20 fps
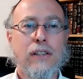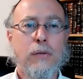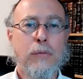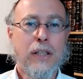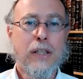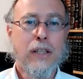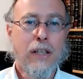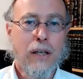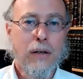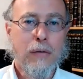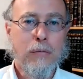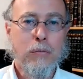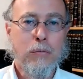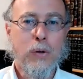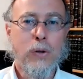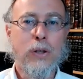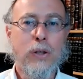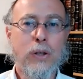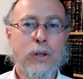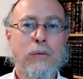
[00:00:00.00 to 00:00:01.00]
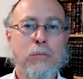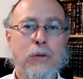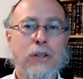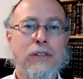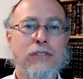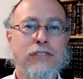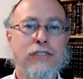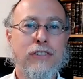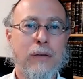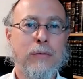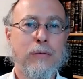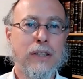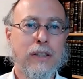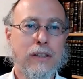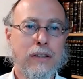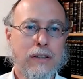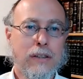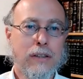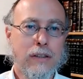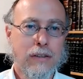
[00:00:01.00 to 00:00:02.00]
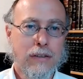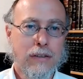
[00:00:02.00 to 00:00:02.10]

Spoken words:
to become more and more feminine.